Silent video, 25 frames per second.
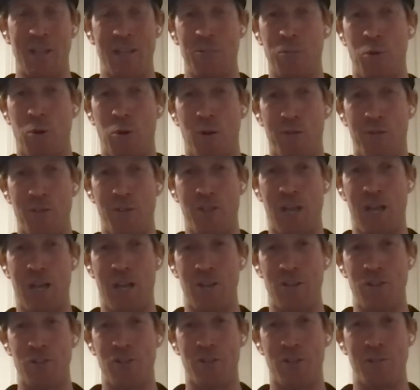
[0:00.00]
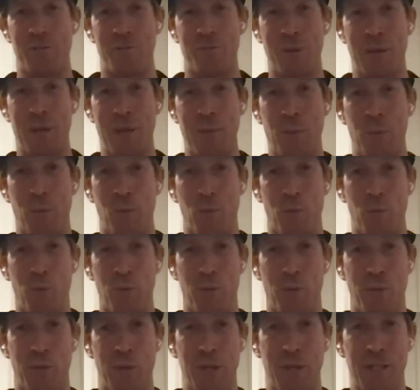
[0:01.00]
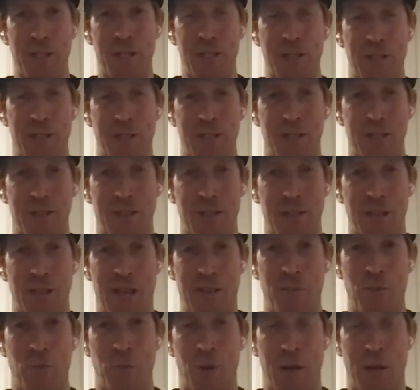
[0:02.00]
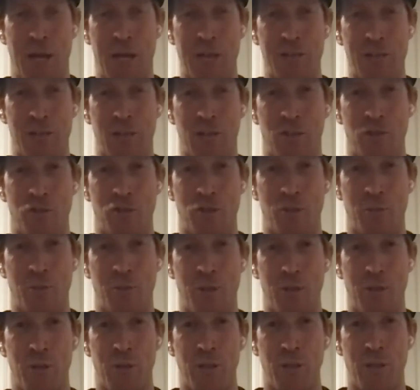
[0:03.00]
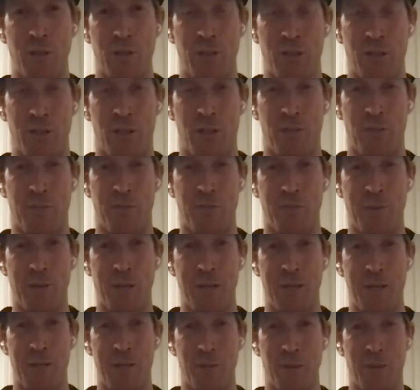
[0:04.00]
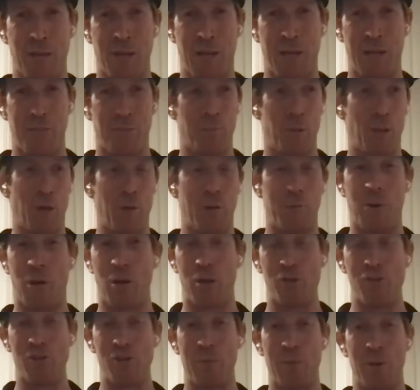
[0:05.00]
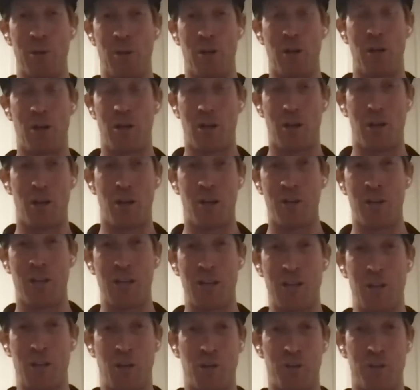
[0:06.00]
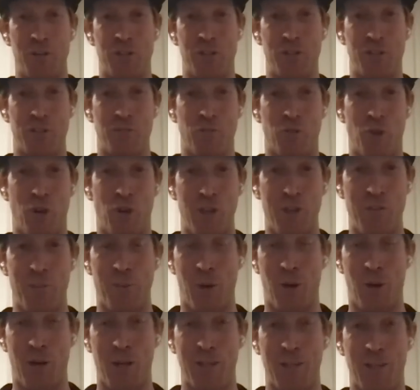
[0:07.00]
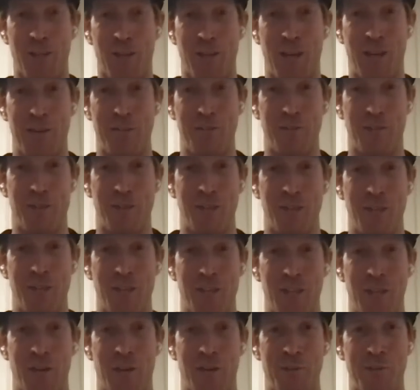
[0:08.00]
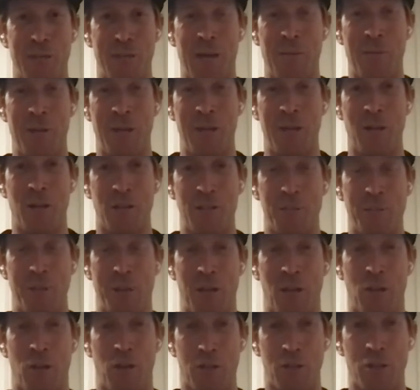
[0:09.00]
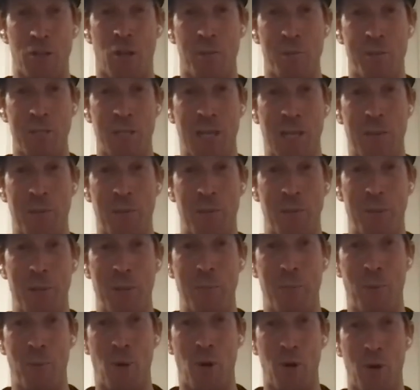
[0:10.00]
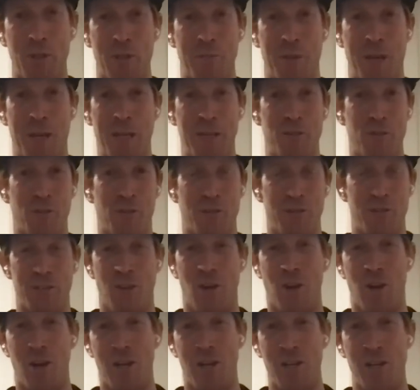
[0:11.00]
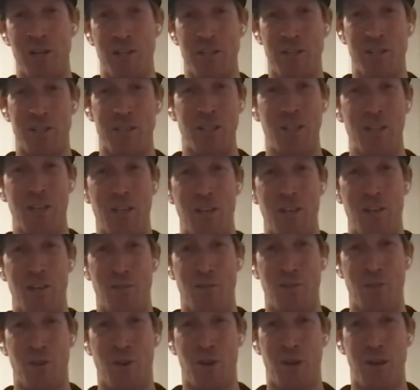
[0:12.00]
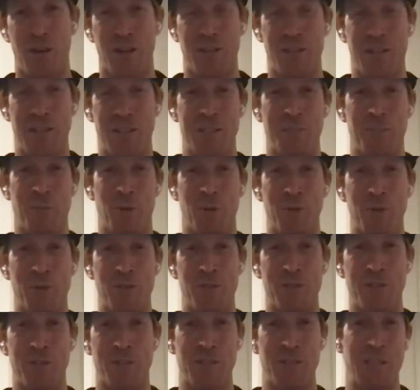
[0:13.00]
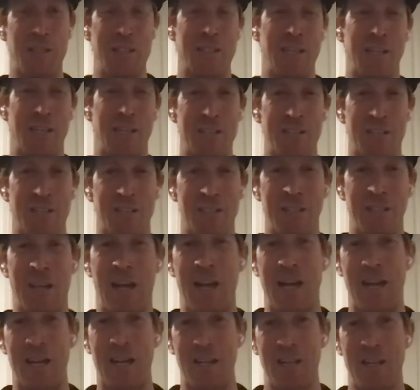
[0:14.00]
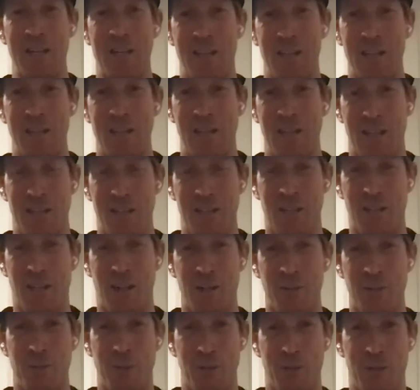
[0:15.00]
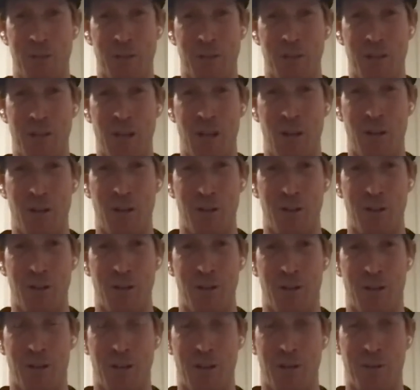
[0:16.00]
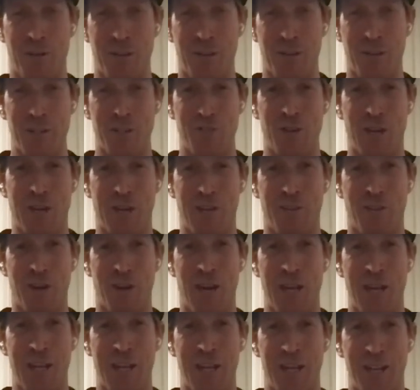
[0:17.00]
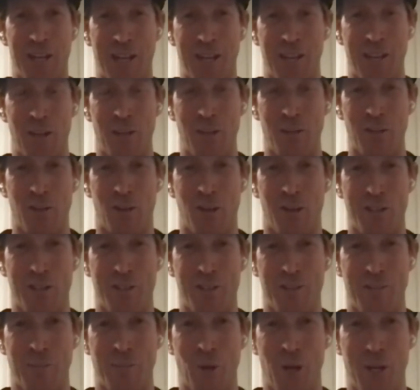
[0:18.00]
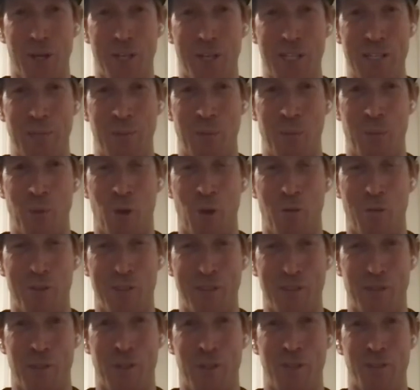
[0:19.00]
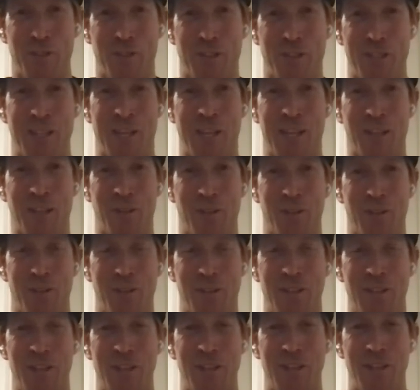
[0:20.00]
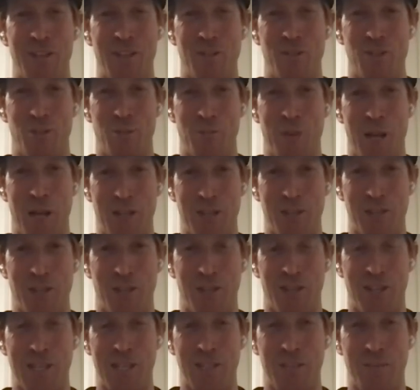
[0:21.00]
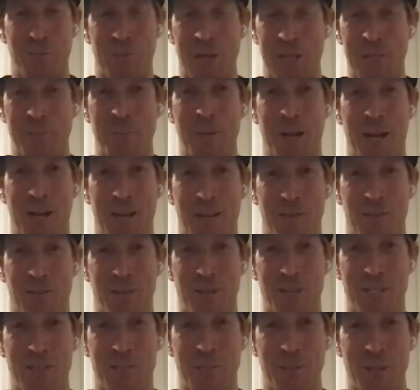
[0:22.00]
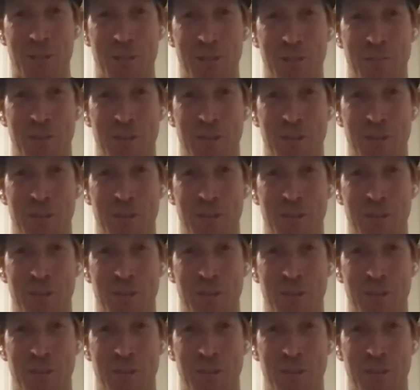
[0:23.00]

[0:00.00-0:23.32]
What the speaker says: more of a challenge than people think that everyone has to contribute. You know, for me, without blowing my own trumpet, I'd only not just ride the bike. I have to, you know, I've come in, I spend a lot of time setting up the pit box, making sure the signage is right, or their sponsors, or their tickets at the gate. And, you know, because I know that I don't want to distract Craig and those guys because the bike needs to be perfect. So I try to take on too much. So that's part of the reason, because